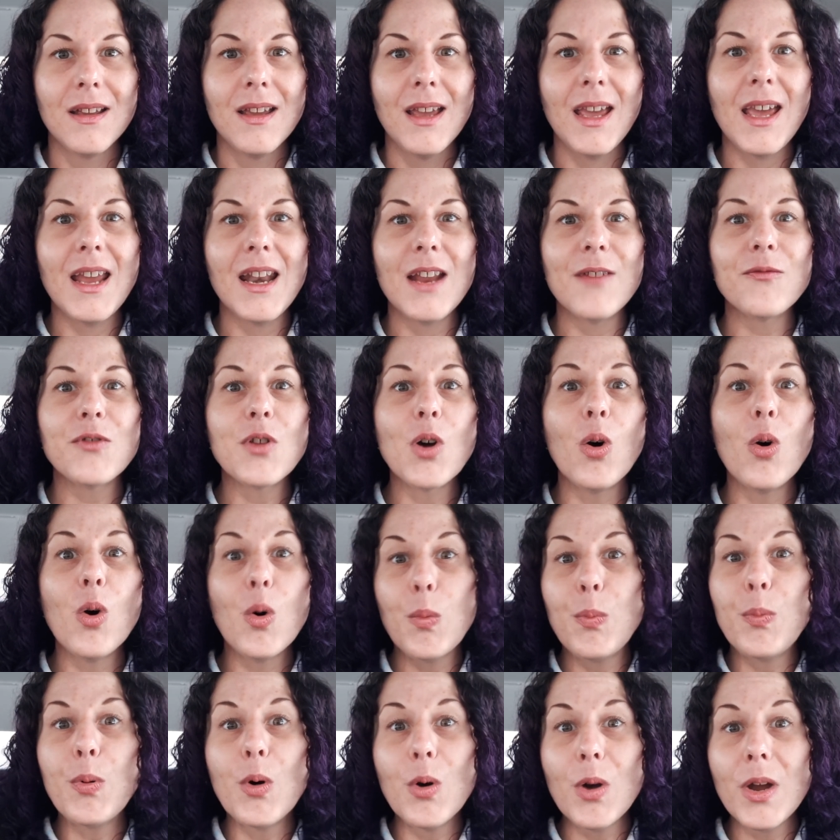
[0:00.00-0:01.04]
And if the
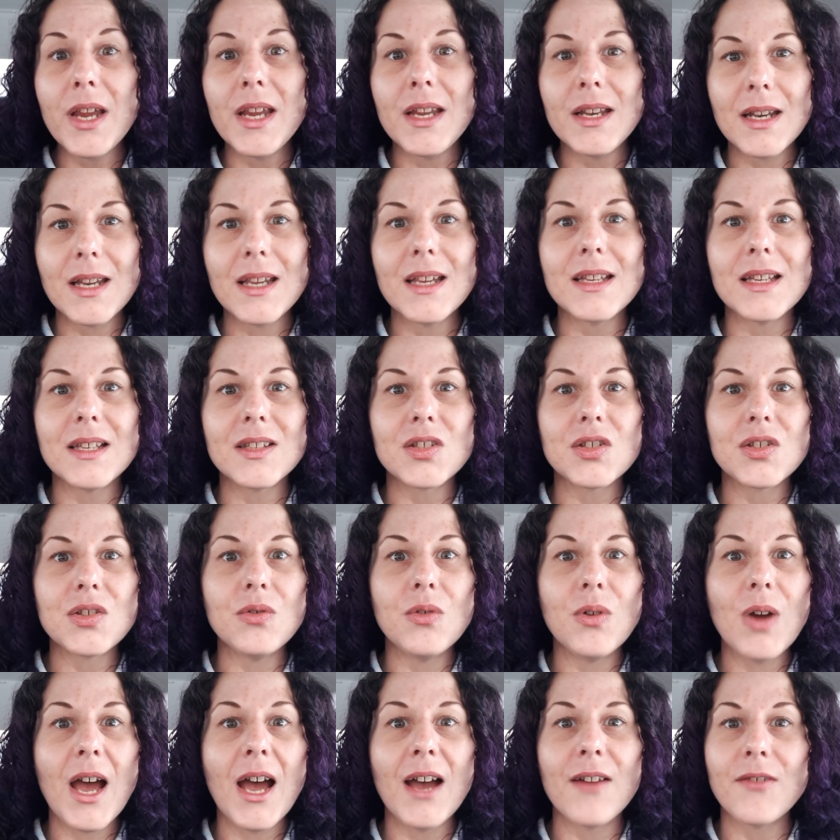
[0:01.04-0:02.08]
whole point is
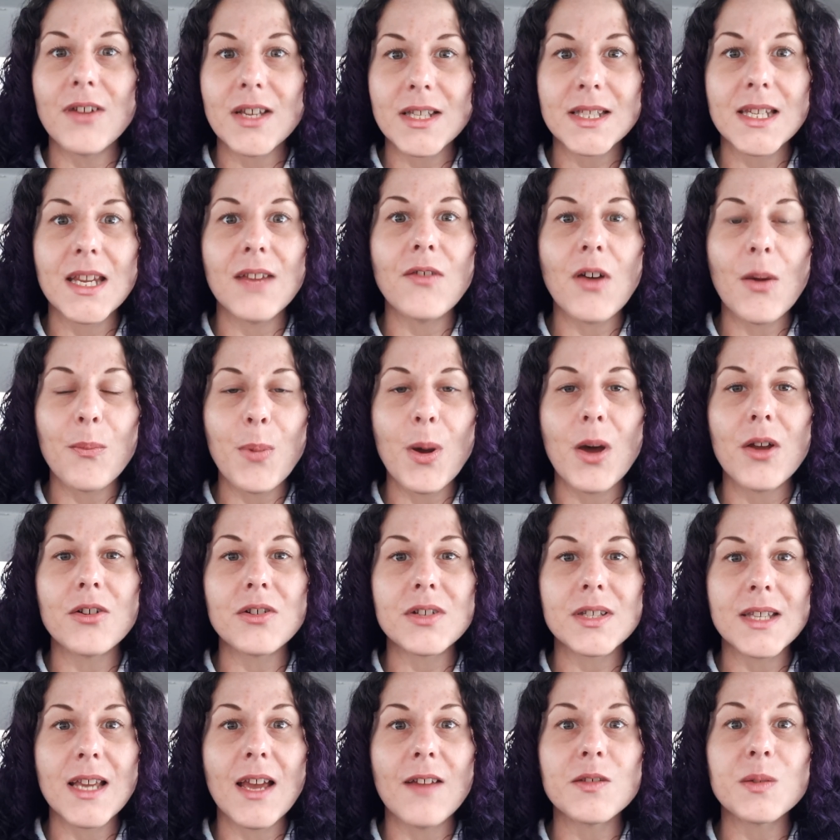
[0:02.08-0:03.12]
to have us give up on
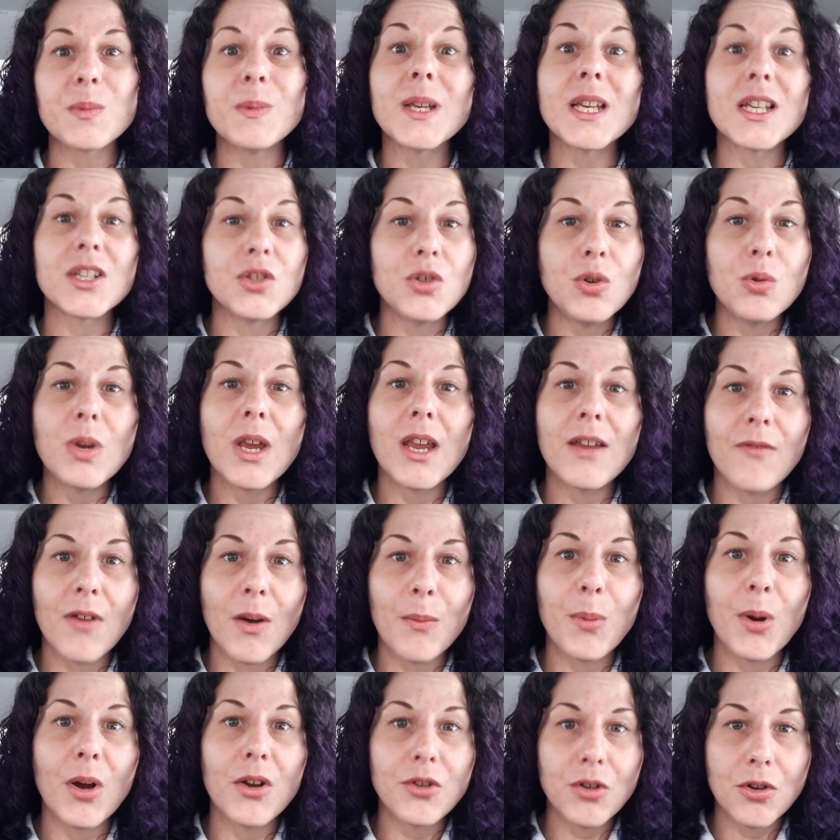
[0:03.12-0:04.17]
ourselves because you gave
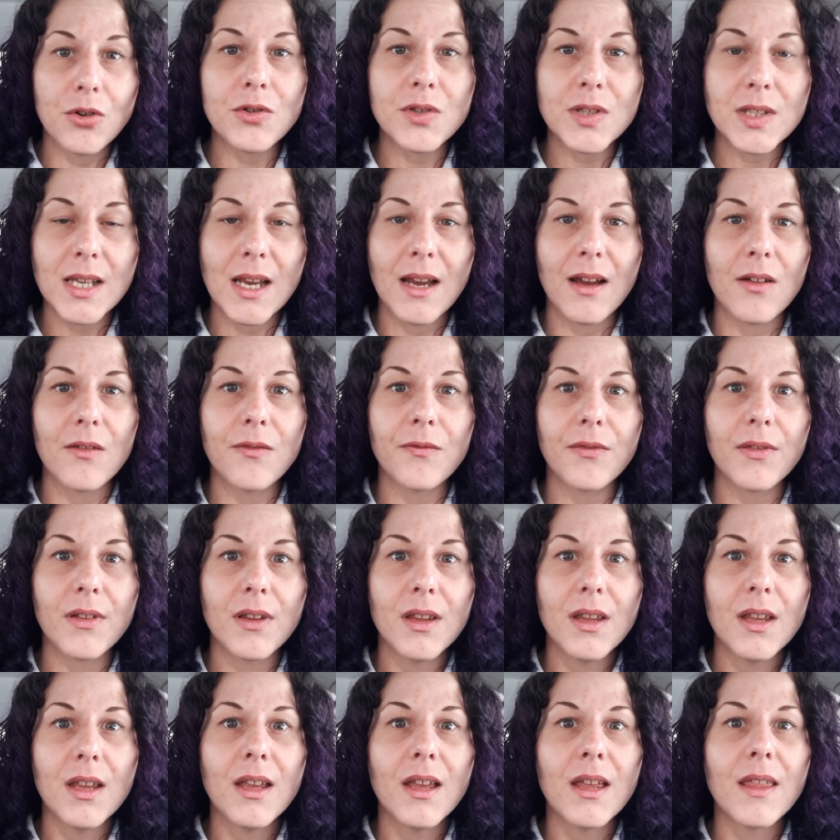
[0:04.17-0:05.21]
up on yourself,
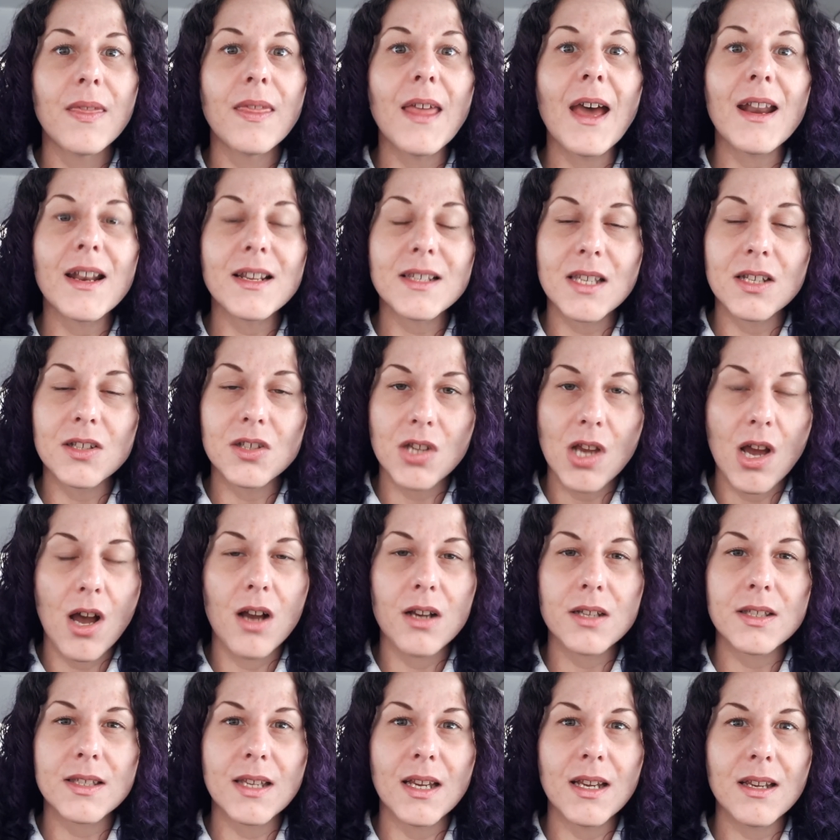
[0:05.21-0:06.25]
that is a
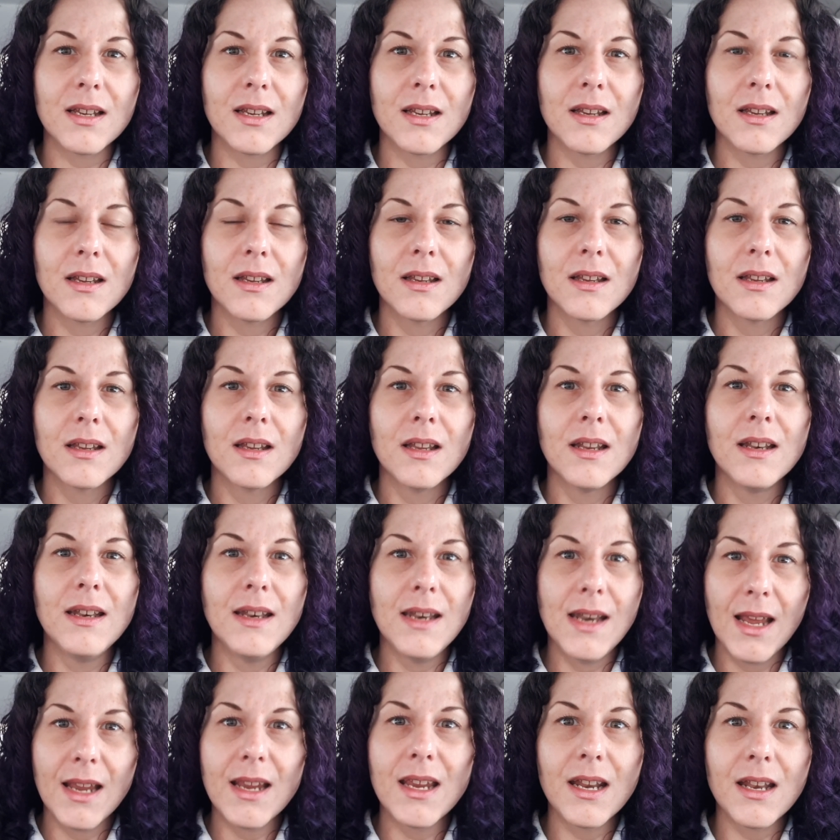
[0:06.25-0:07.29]
toxic,
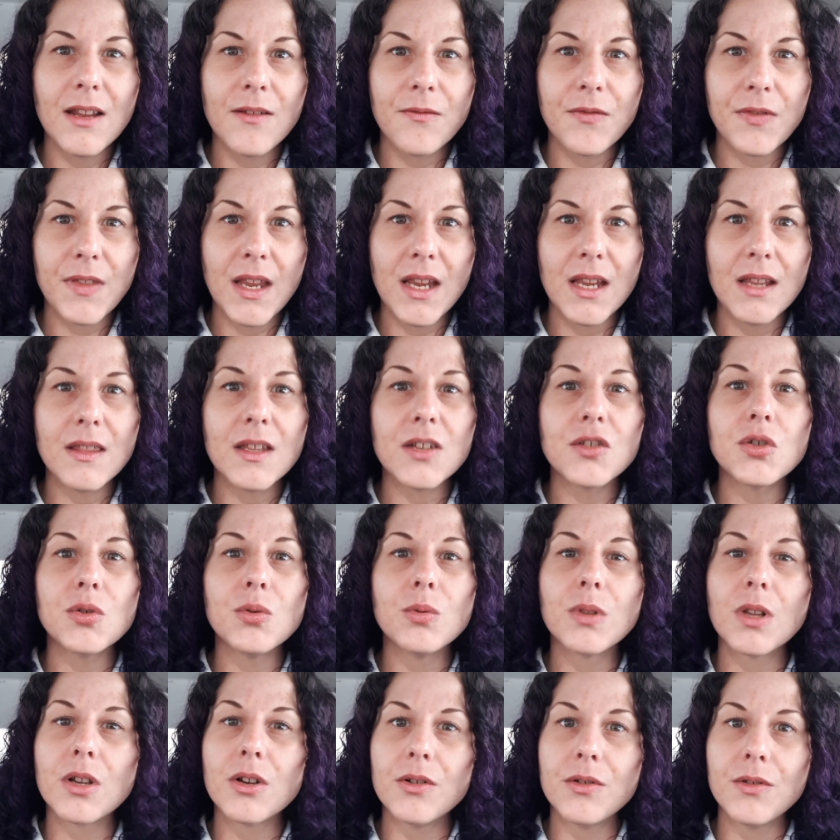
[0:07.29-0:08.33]
negative thing that you
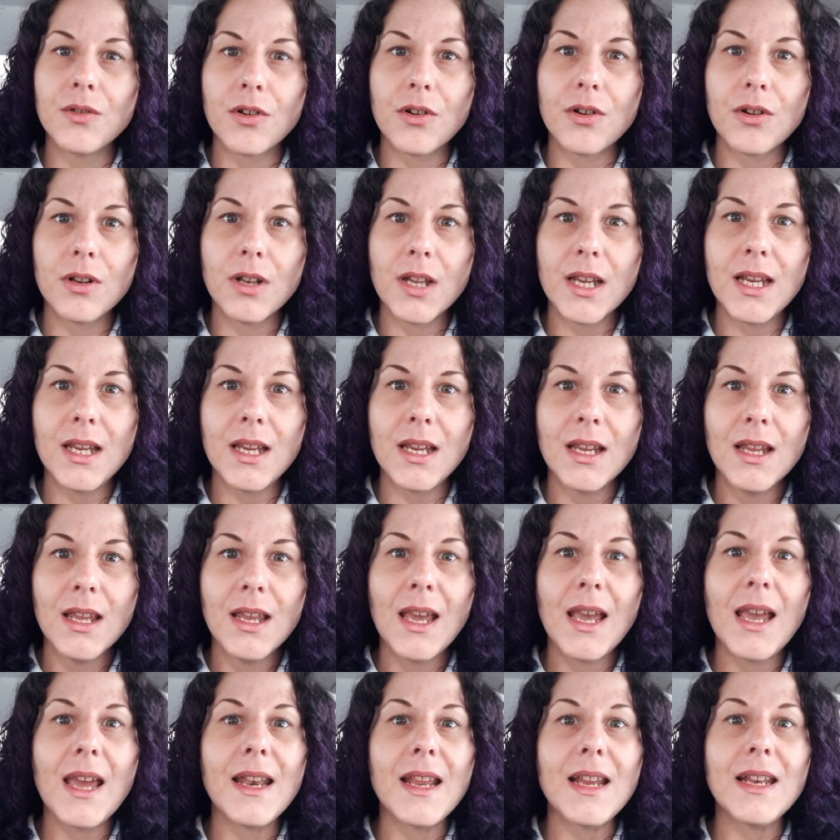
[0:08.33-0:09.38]
learned early,
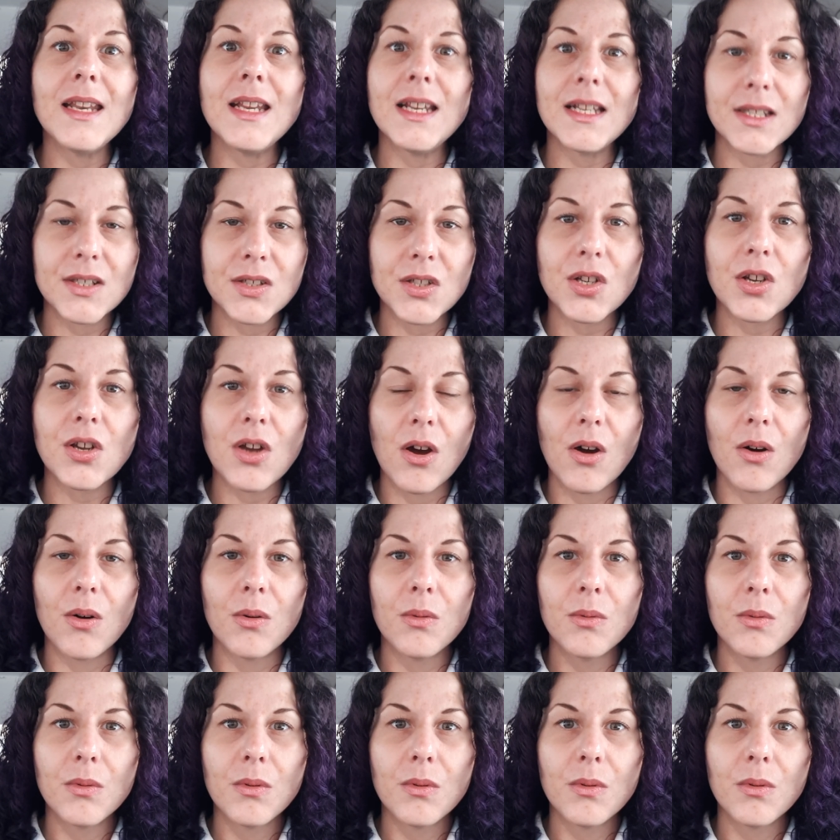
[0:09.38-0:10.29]
and it needs to go.